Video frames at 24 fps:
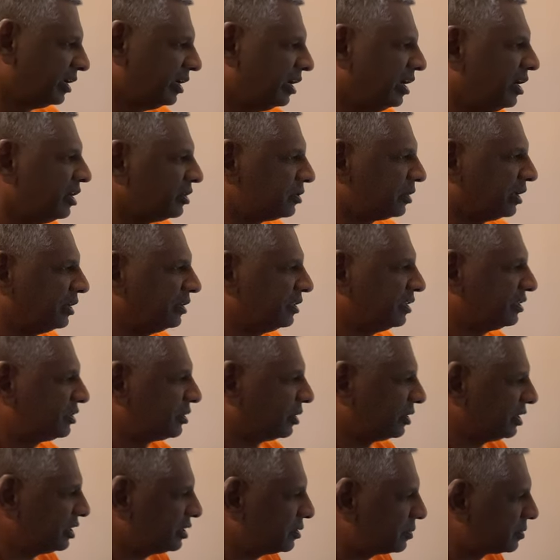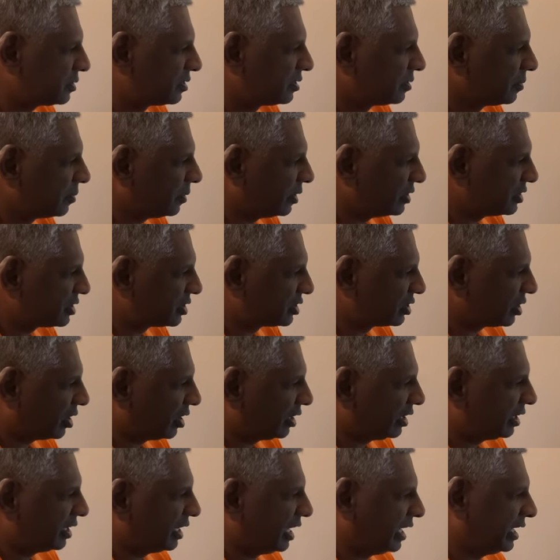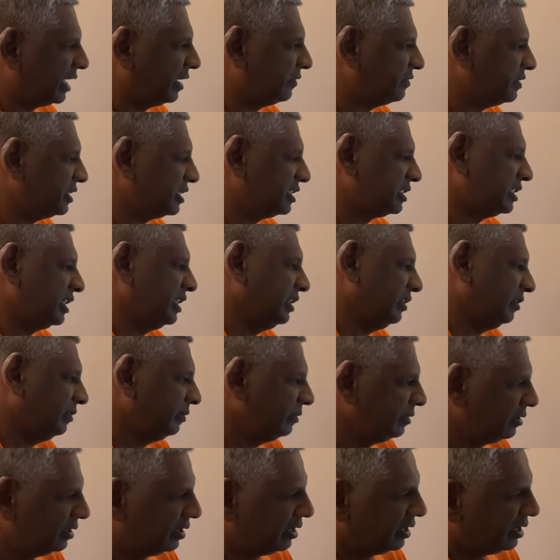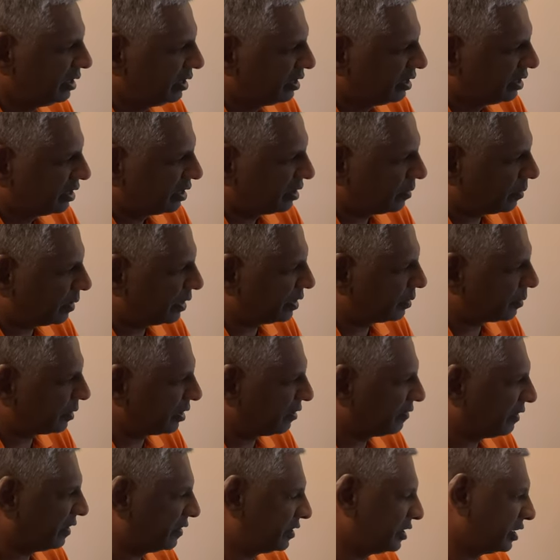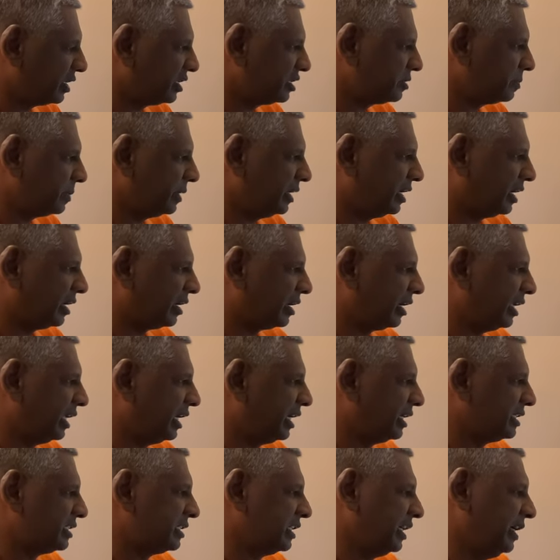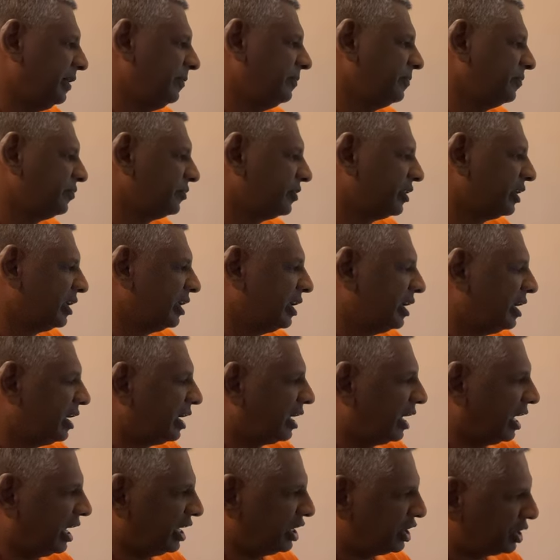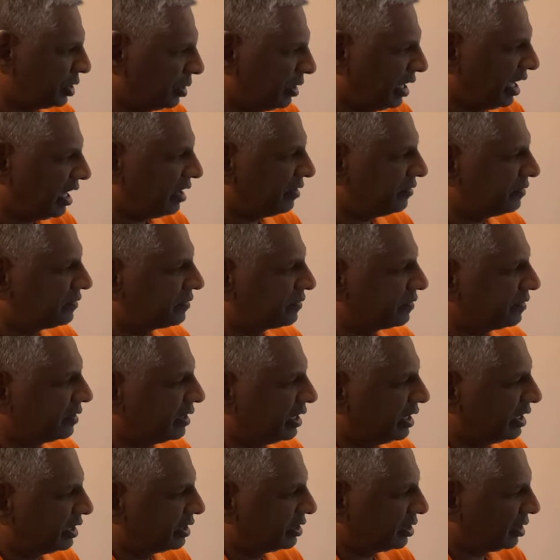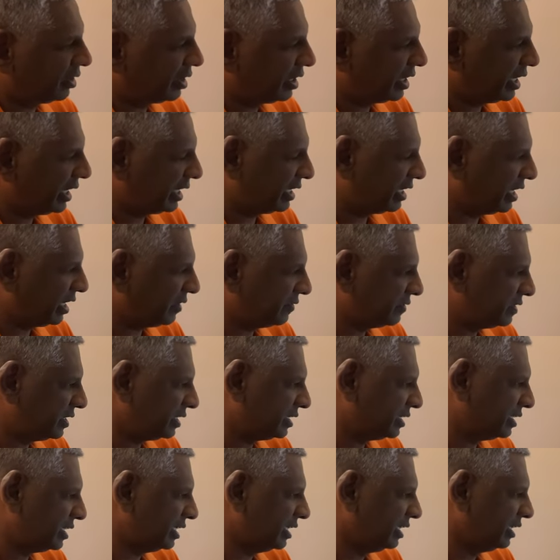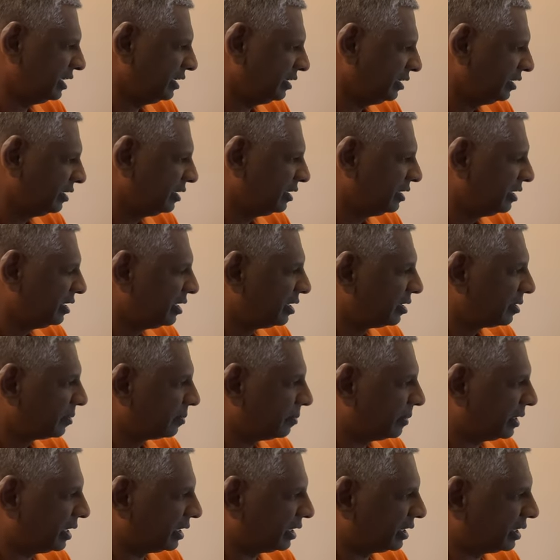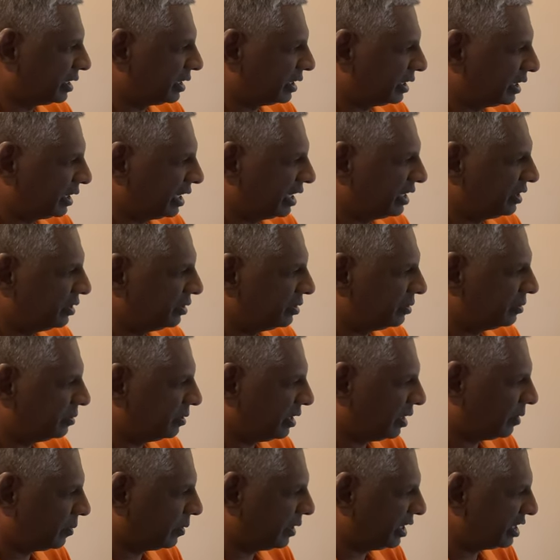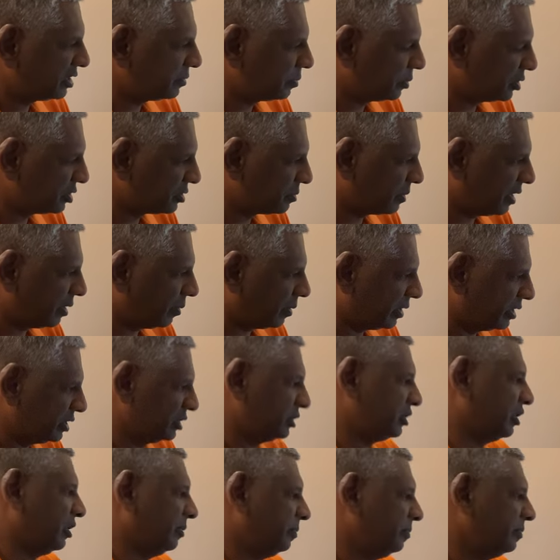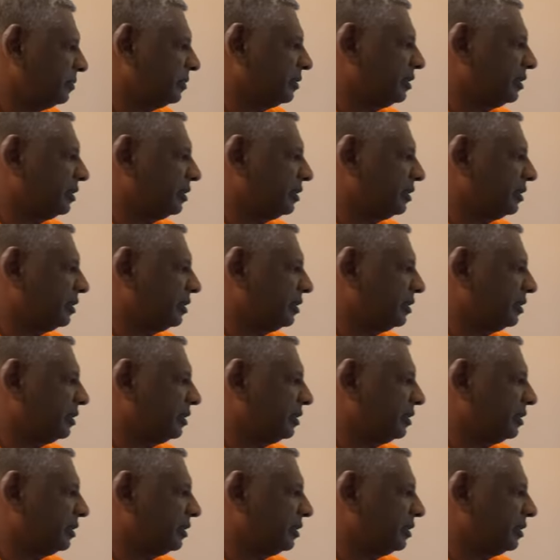So this was shot at f/16, 125 shutter speed, 100 ASA. I should have shot it at f/16, but I overexposed by one stop.